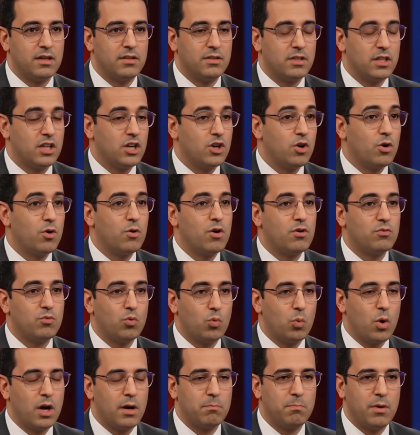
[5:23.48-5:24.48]
The lure of
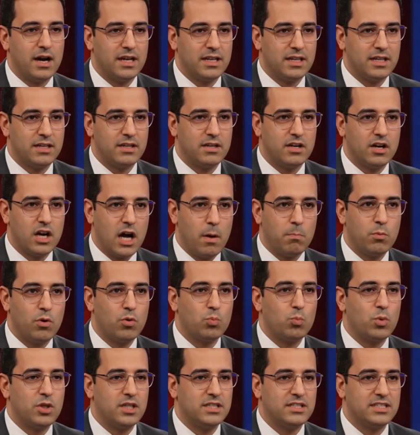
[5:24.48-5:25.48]
quick money, coupled
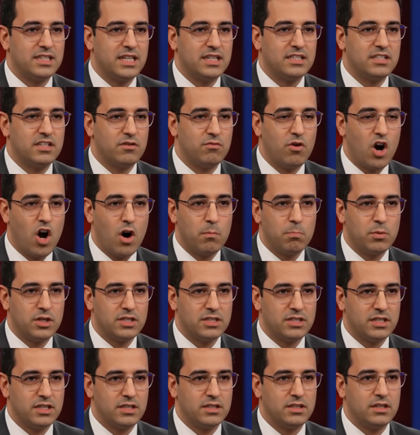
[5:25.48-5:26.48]
with a sense of
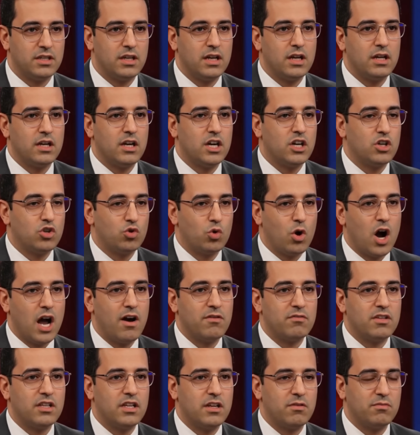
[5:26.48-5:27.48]
hopelessness, can
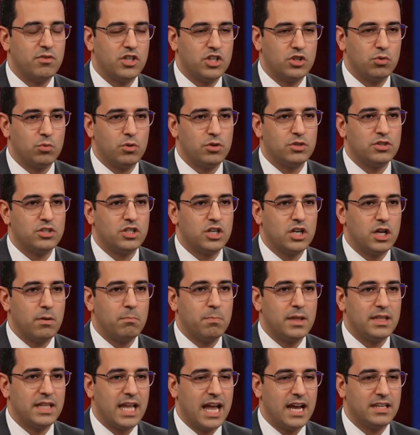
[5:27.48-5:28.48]
drive individuals to
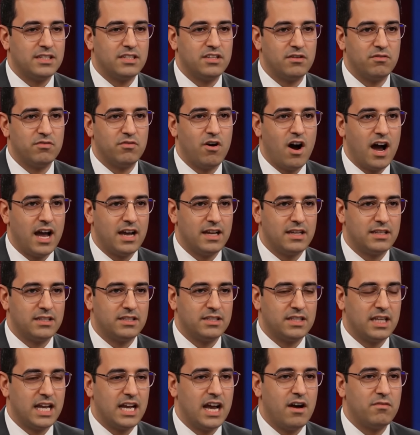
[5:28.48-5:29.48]
commit acts of violence
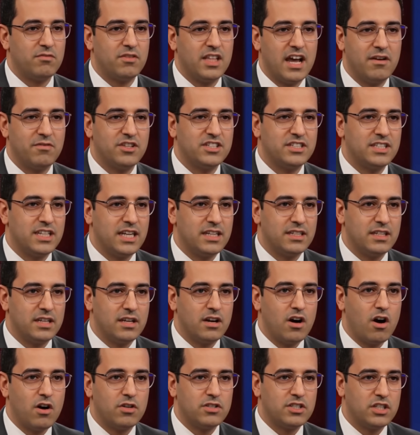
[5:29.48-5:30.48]
that have devastating
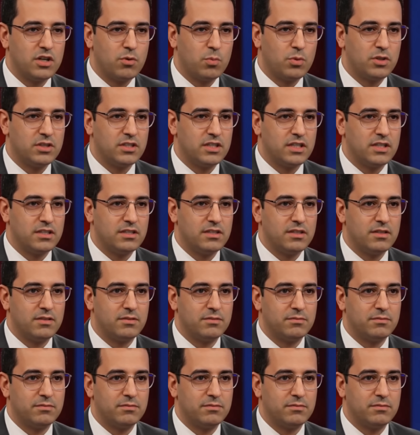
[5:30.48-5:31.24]
consequences.